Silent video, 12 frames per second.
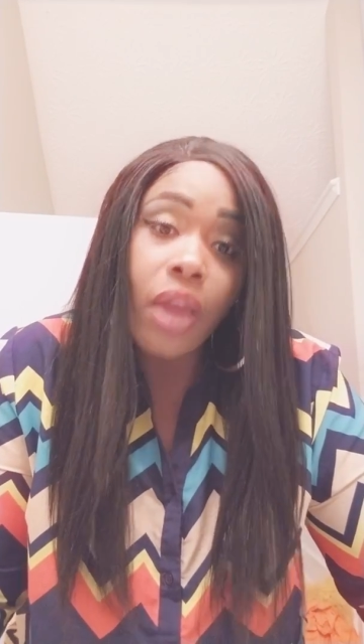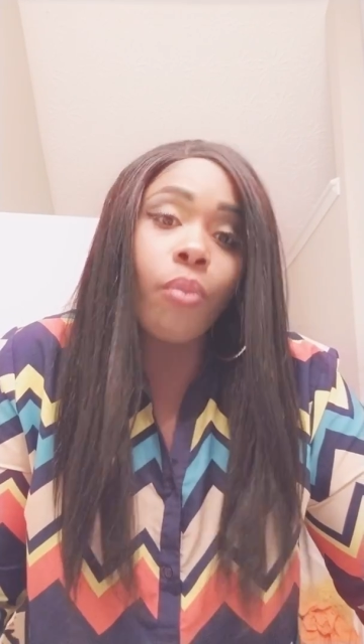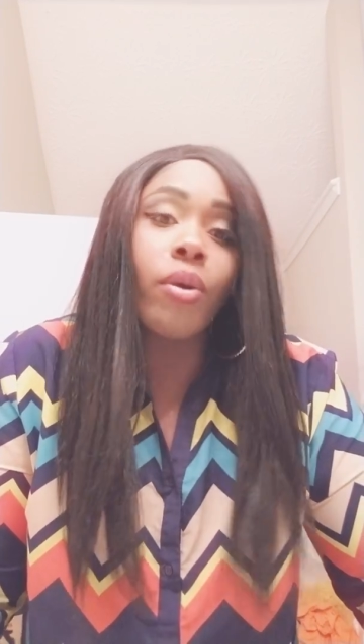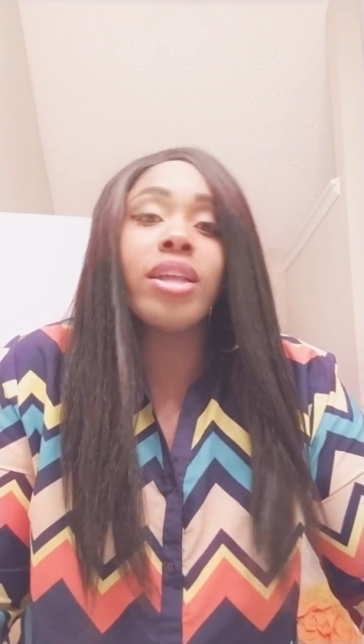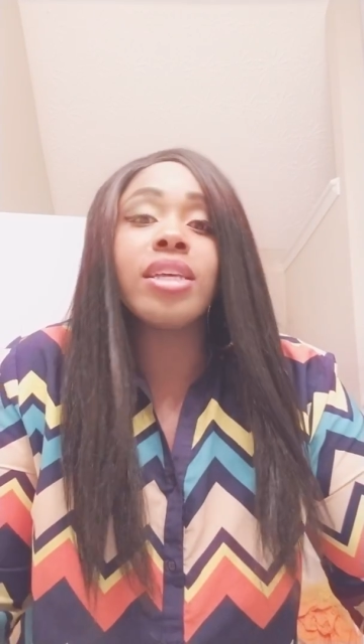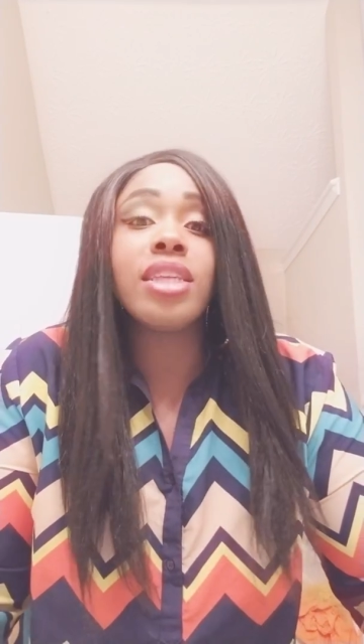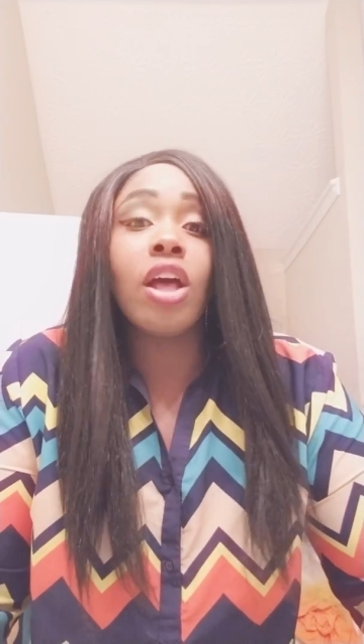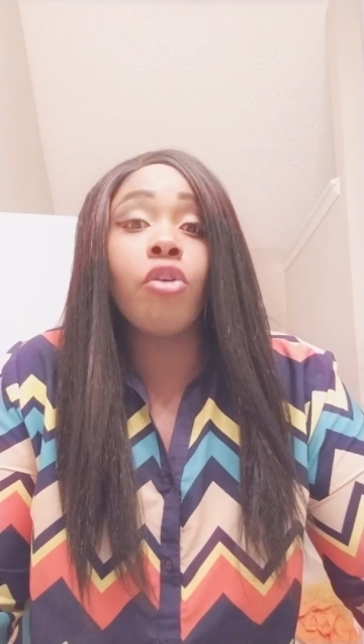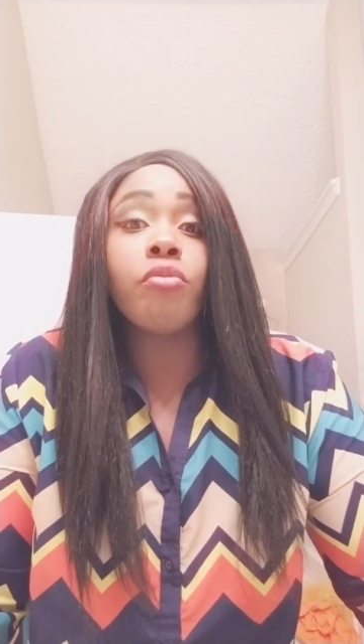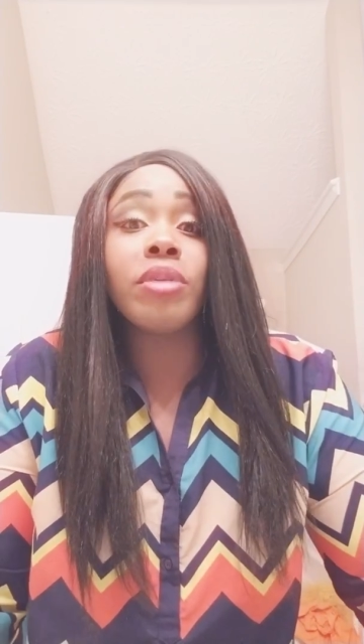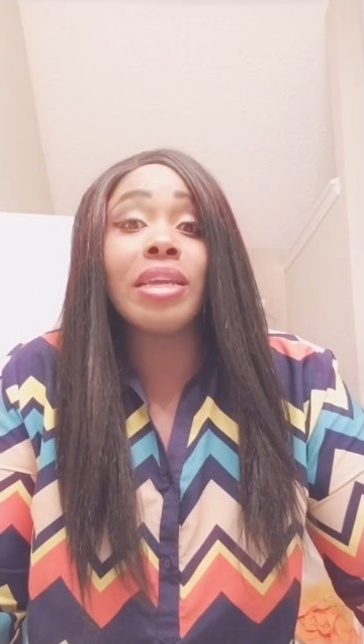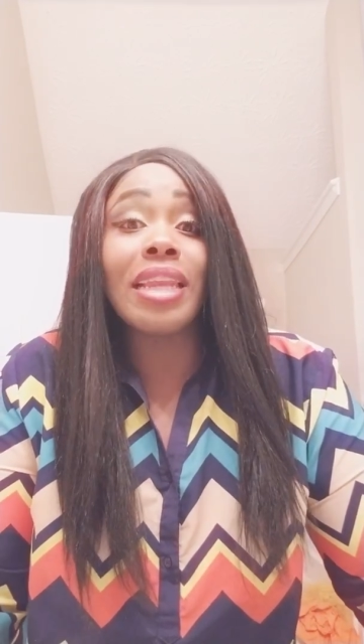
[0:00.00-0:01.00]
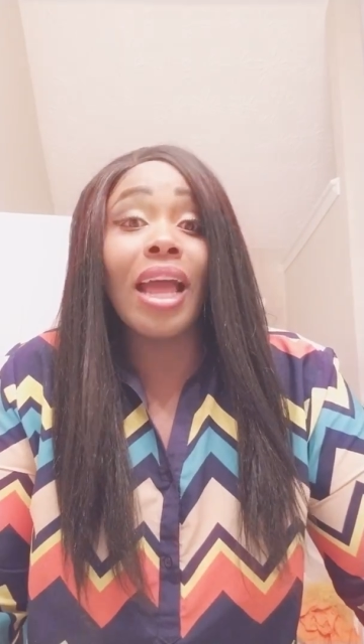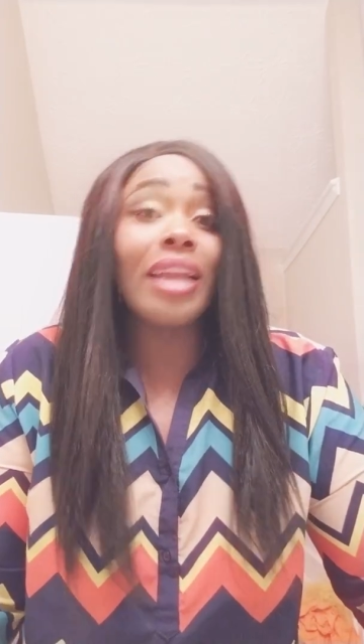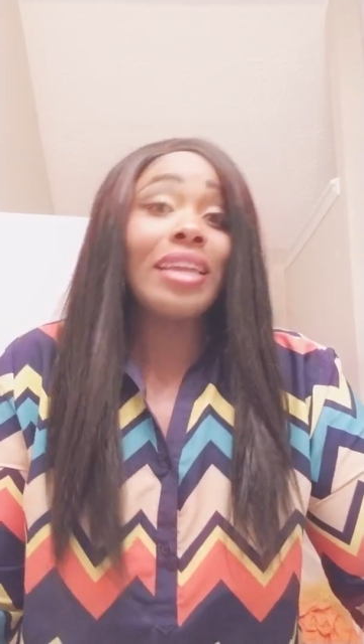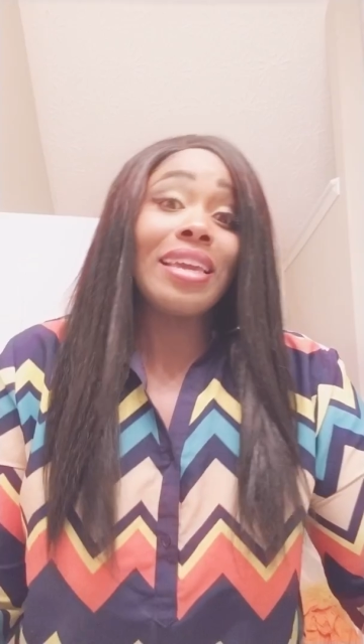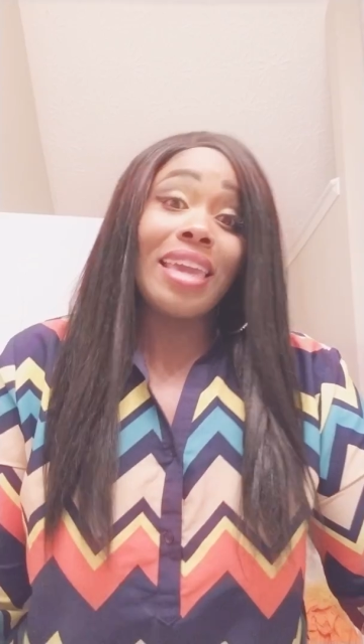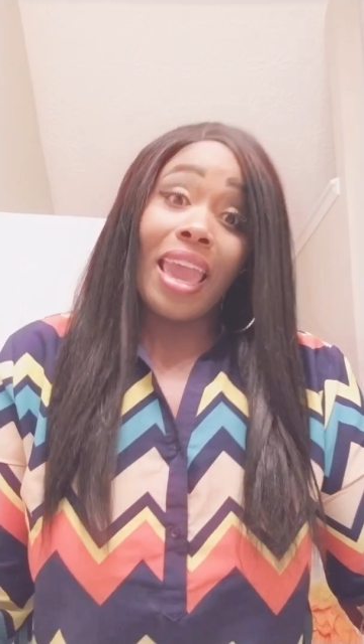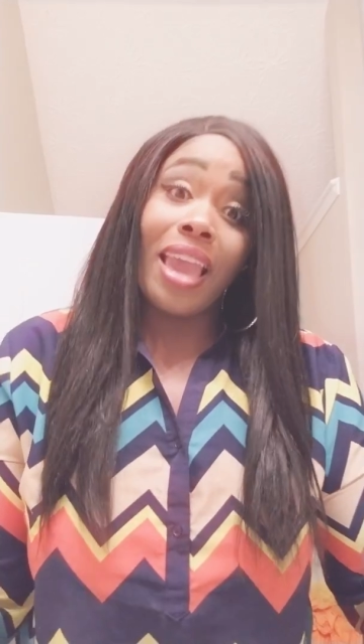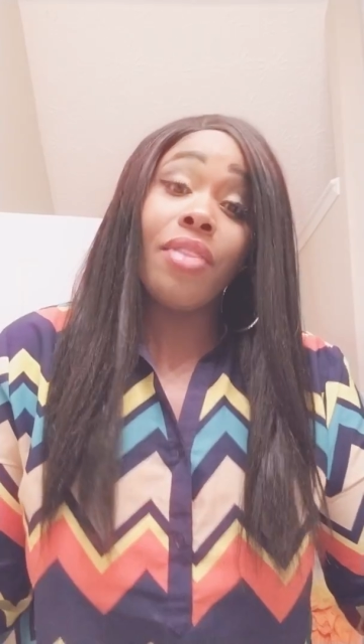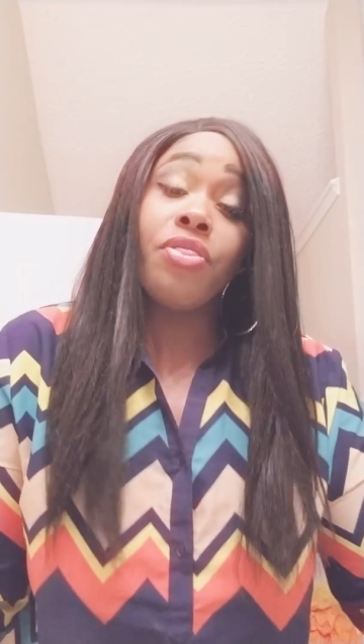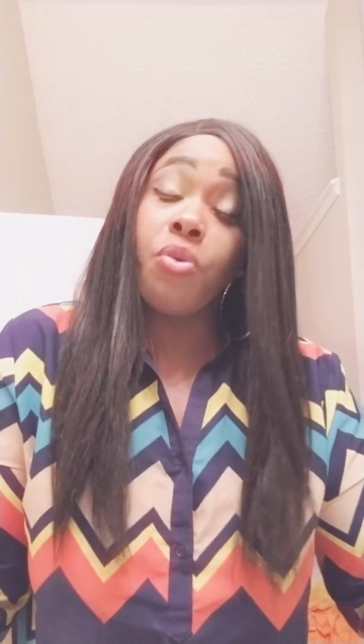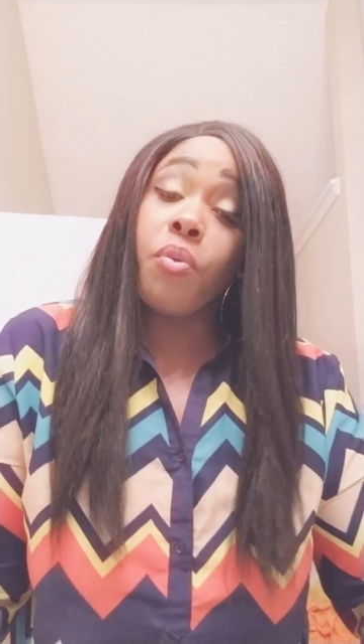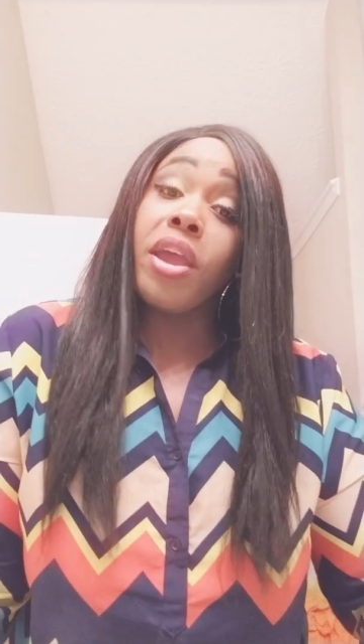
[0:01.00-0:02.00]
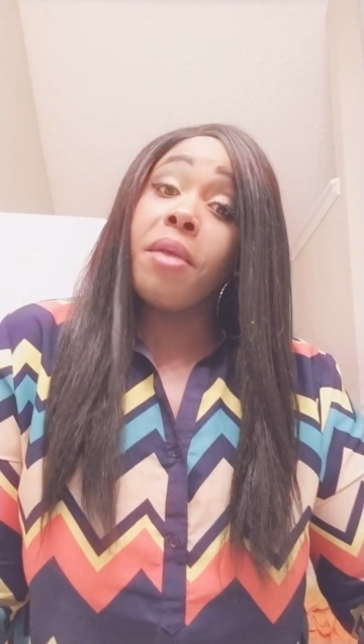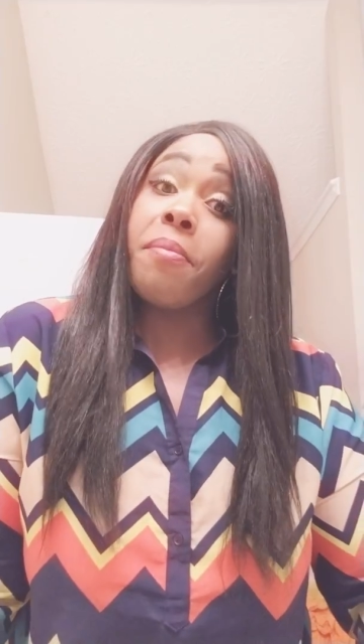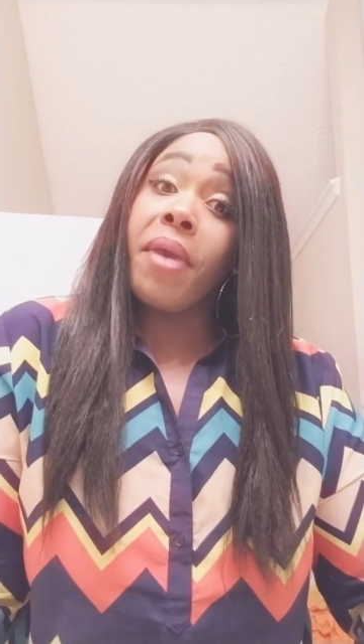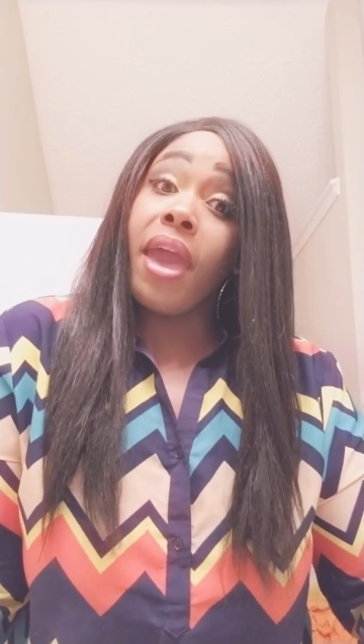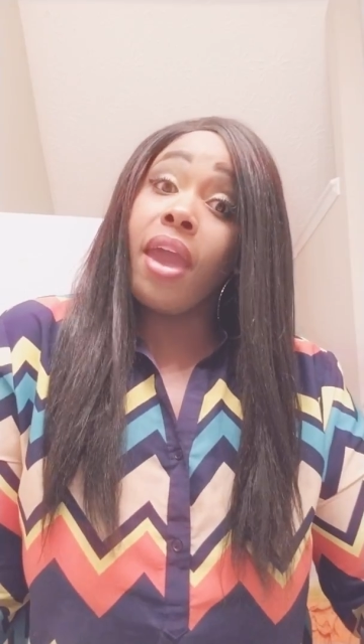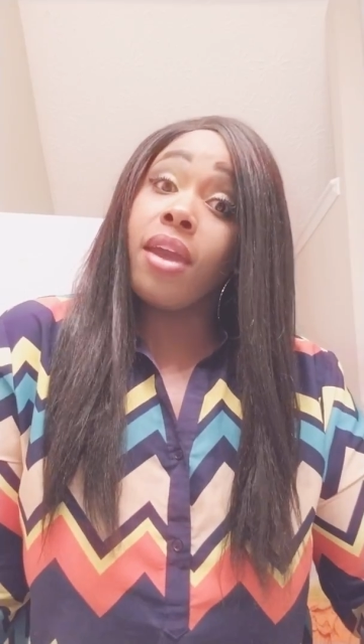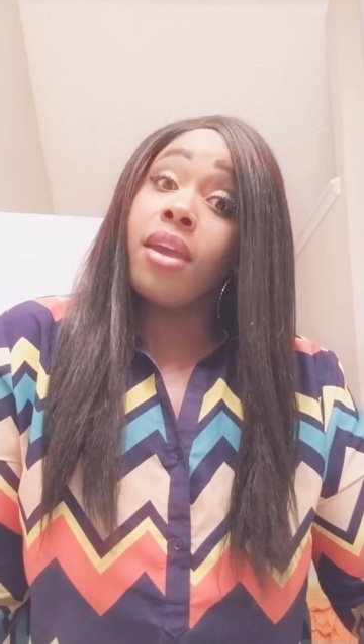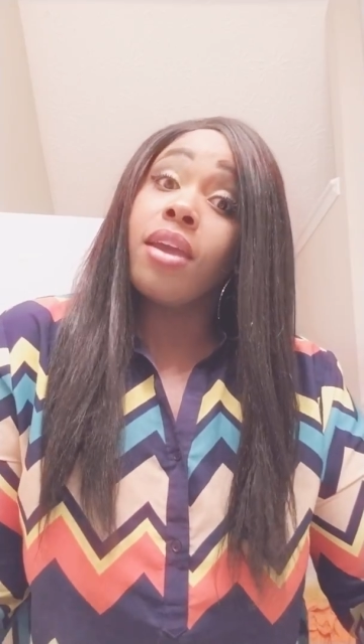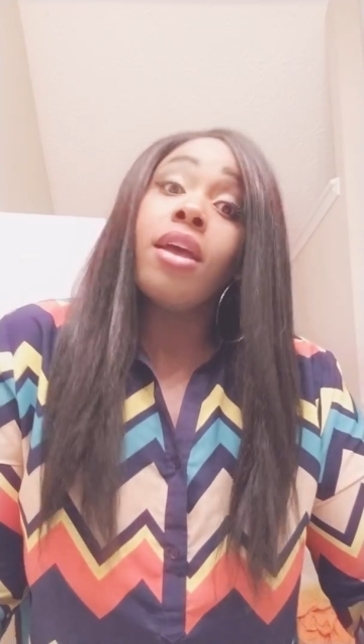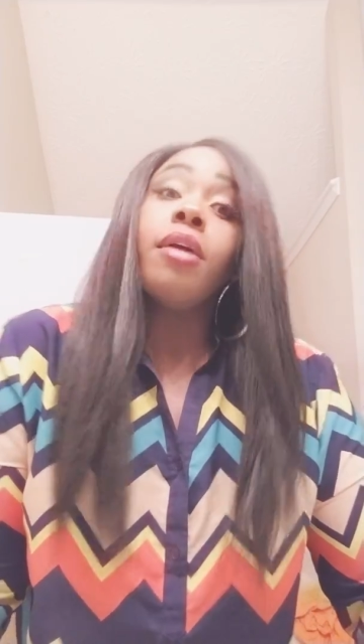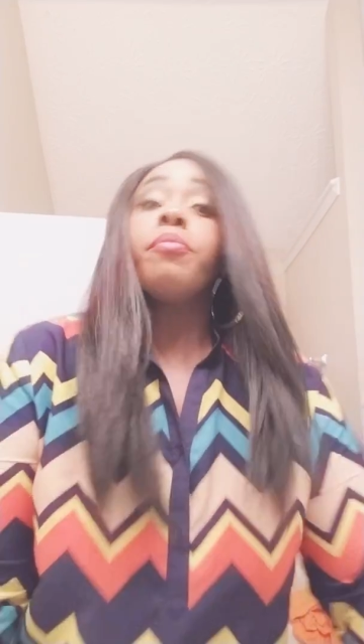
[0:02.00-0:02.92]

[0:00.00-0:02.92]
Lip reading: what has helped me not gain the weight back.